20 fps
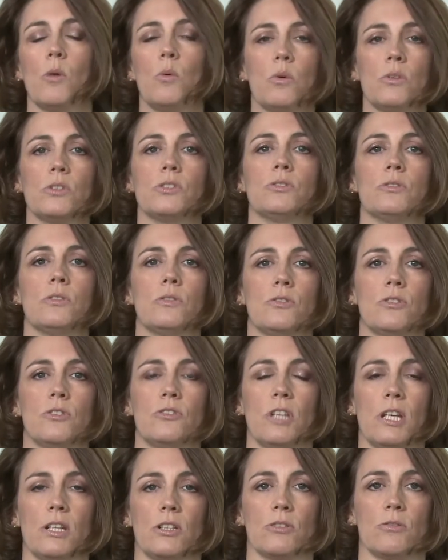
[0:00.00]
What sort of
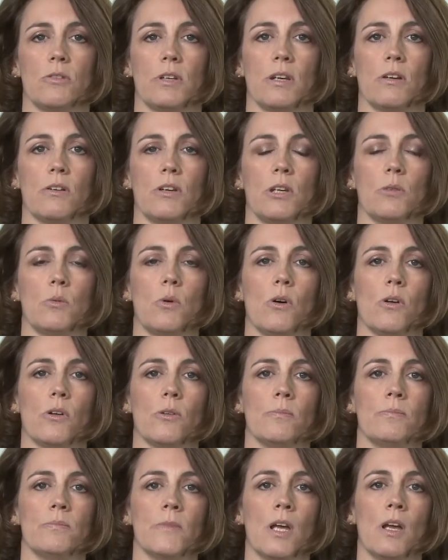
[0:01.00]
trajectory are you
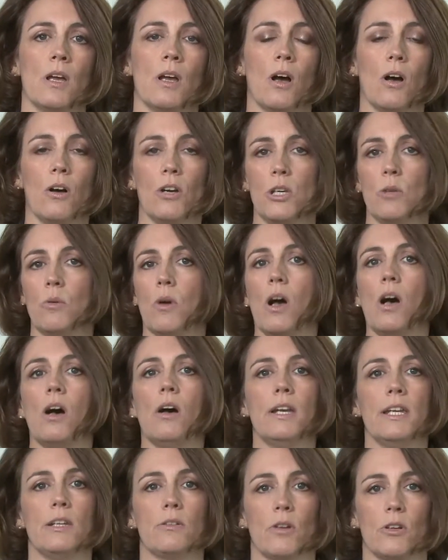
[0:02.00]
on? Are you a
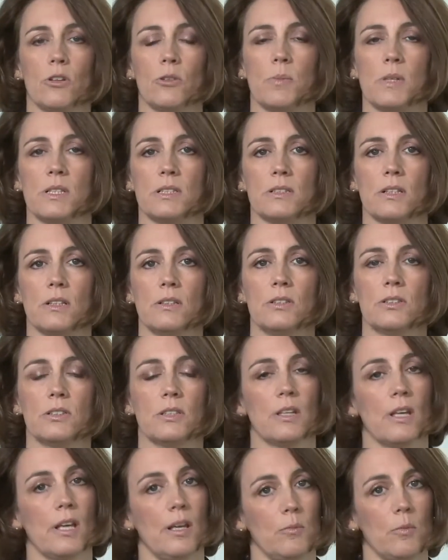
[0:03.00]
high growth business,
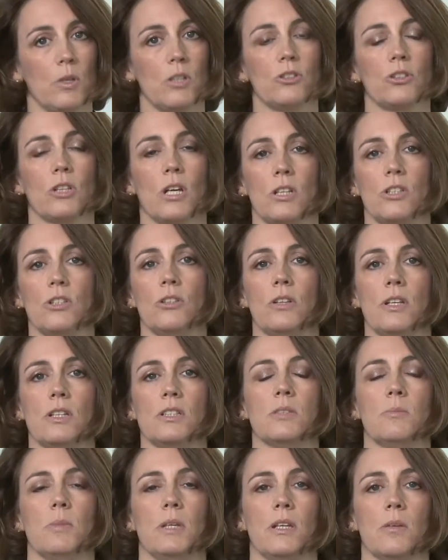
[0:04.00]
in which case you need
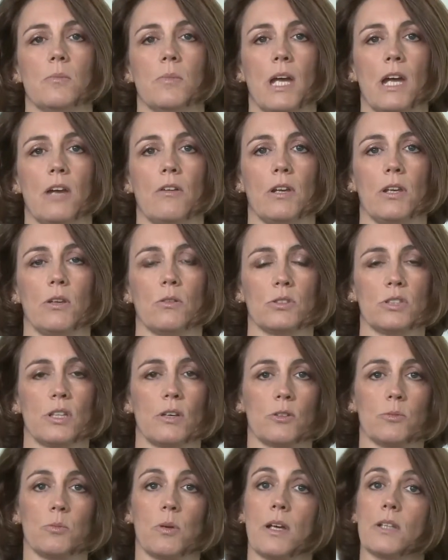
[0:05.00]
to be comparing
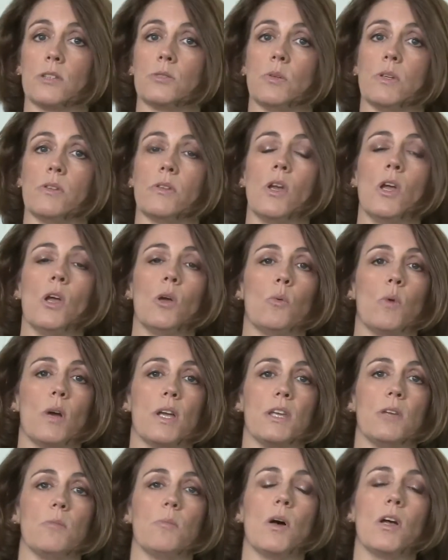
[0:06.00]
yourselves perhaps with where
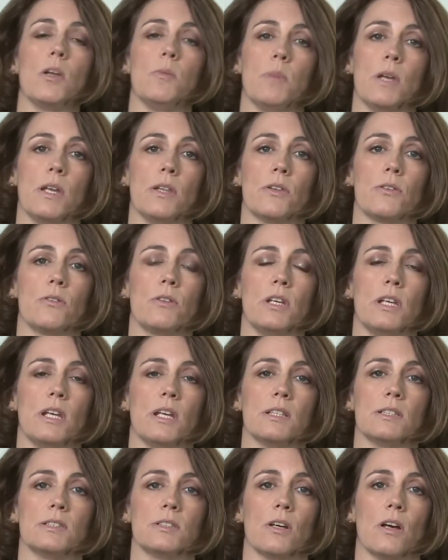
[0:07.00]
you might be in 3
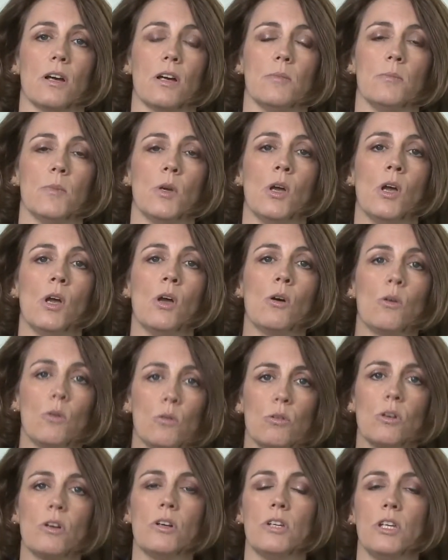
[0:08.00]
years' time,
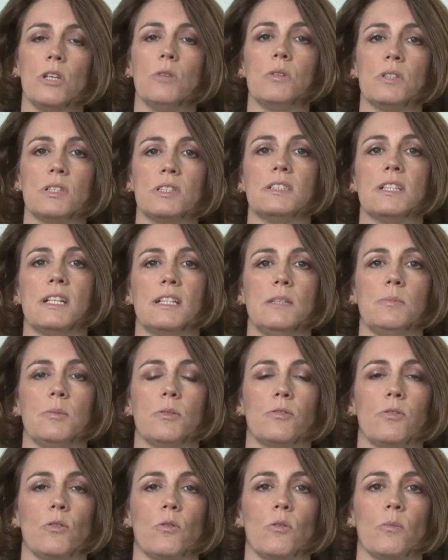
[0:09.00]
or are you a steady
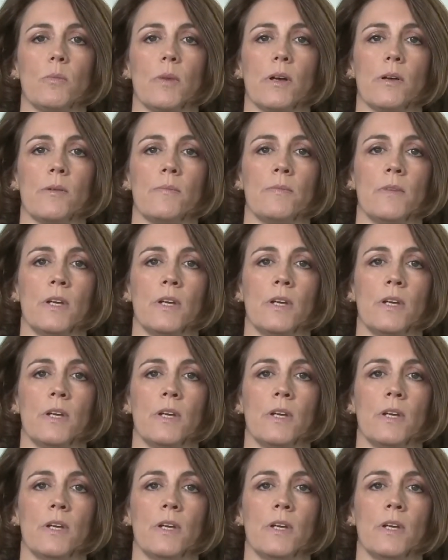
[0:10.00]
performer?